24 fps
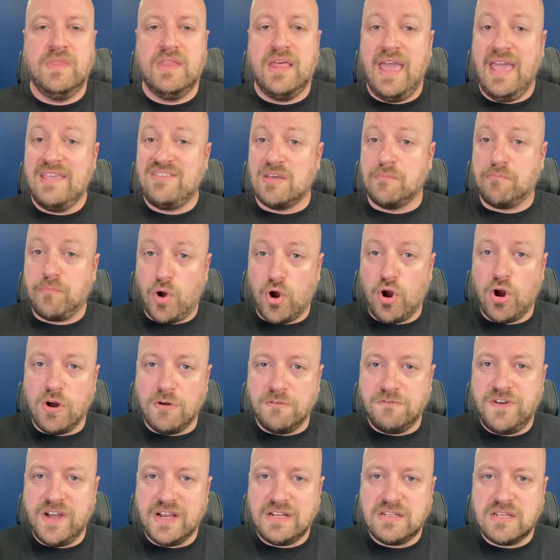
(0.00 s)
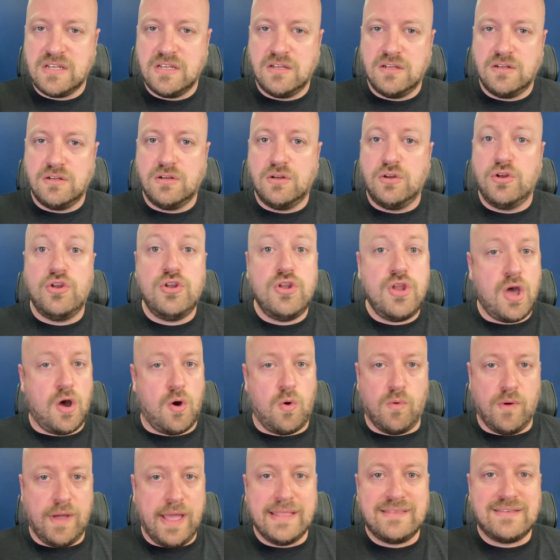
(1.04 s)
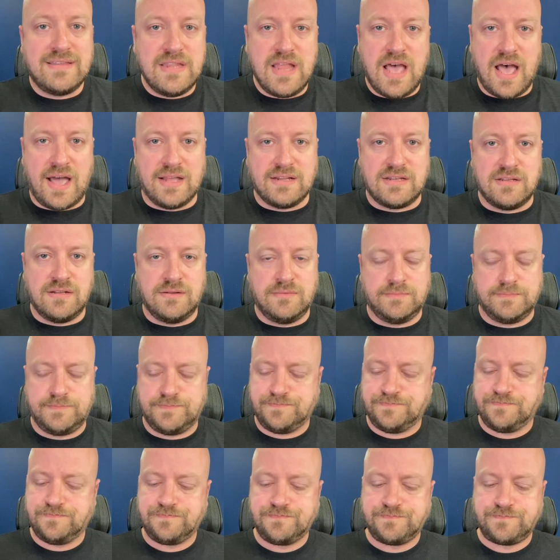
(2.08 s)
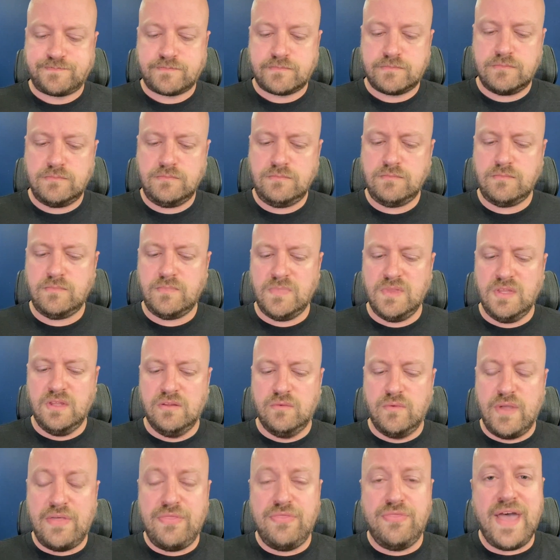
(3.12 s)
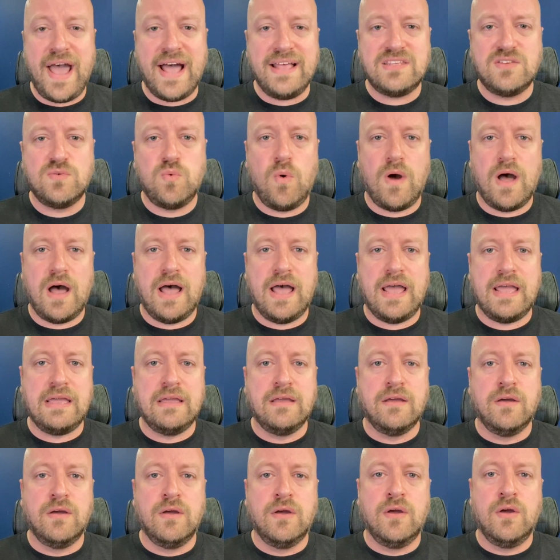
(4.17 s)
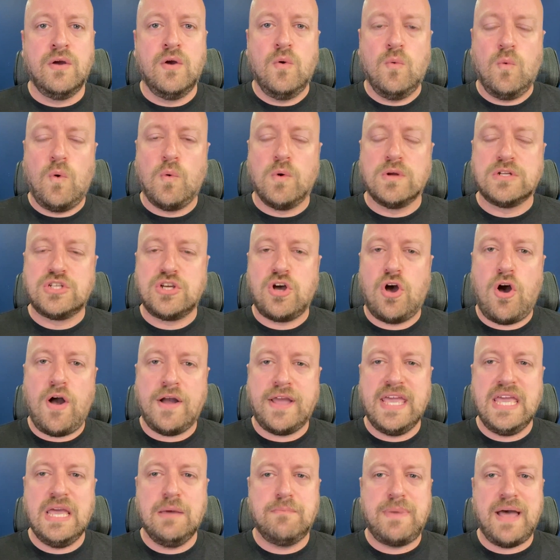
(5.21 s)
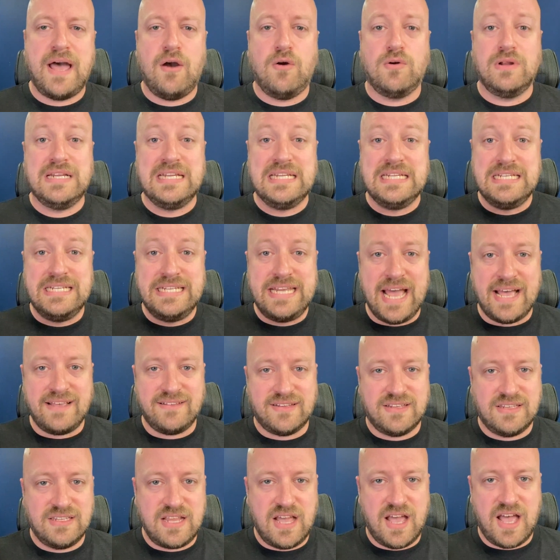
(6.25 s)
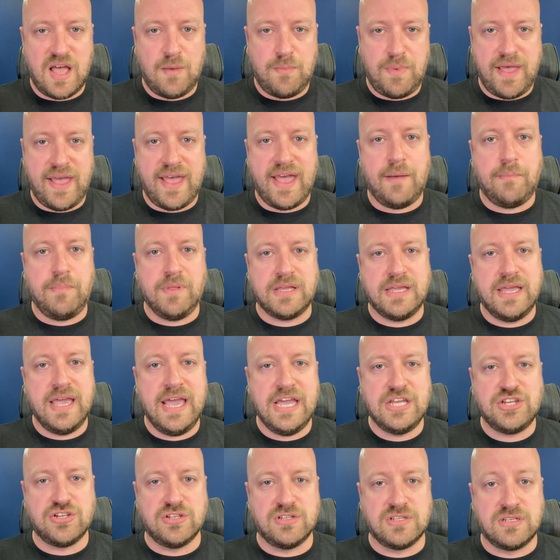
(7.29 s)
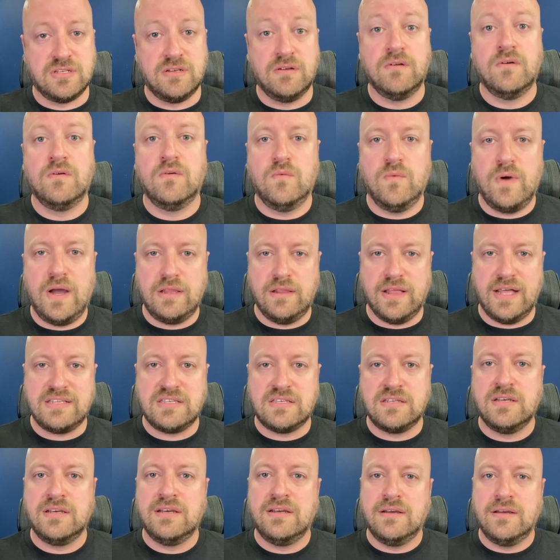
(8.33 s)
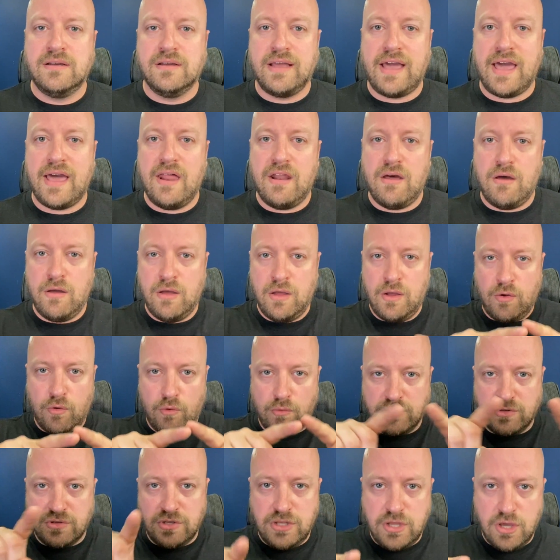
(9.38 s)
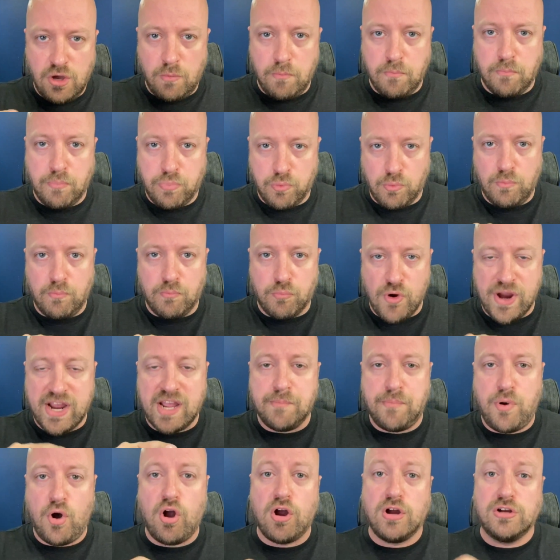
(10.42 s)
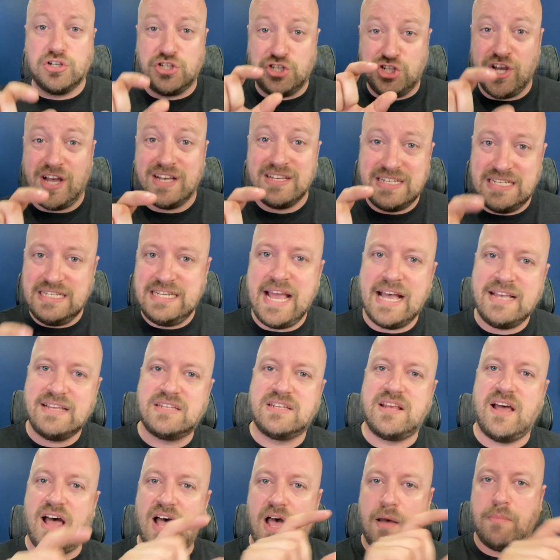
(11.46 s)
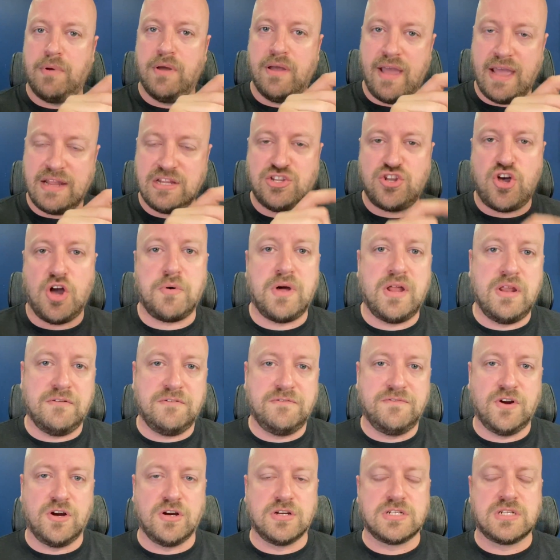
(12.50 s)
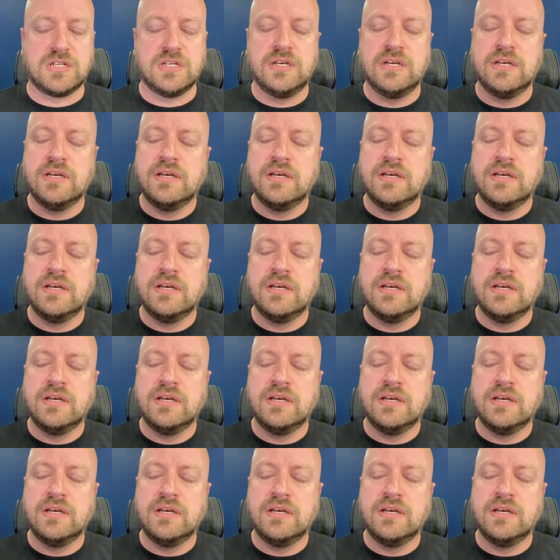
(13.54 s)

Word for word: Is it perfect? No, it's not. And that's why we're talking about desktop applications. And let's kind of, you know, break apart just desktop and talk about it first.